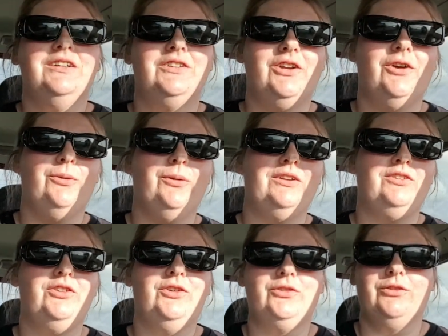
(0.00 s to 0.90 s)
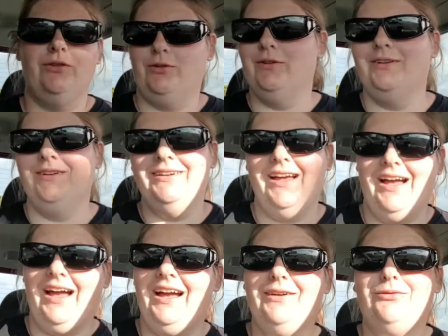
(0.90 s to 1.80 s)
So as usual,
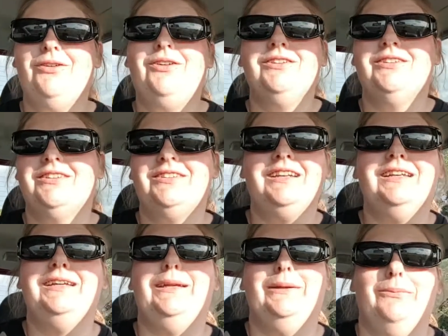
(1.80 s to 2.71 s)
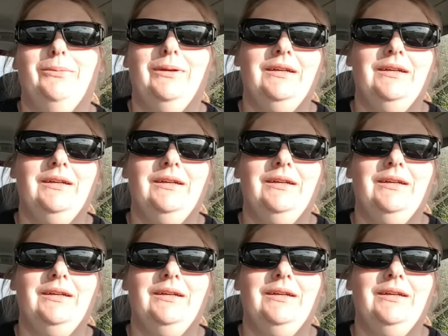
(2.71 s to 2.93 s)
I fall asleep.